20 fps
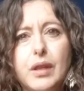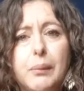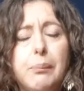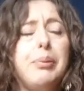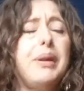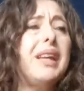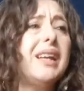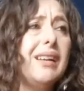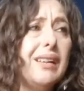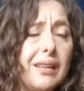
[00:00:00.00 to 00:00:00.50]

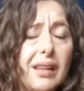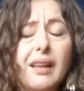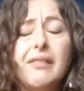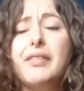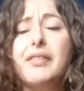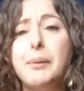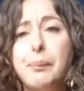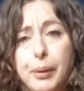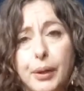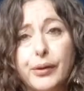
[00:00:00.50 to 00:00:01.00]
Being a
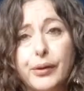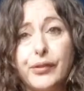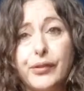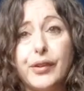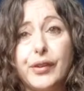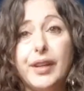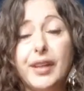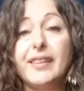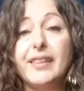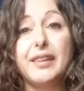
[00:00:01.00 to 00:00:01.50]
loving
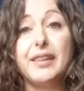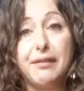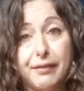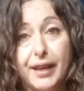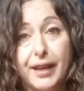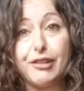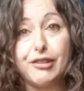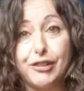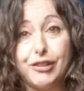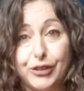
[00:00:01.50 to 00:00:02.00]
person is
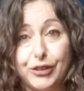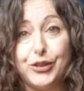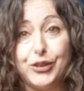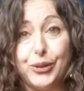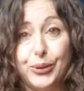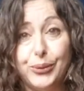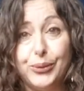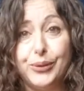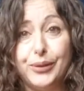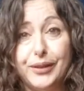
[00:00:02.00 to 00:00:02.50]
infectious
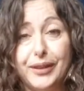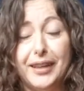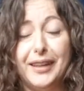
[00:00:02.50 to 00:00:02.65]
too.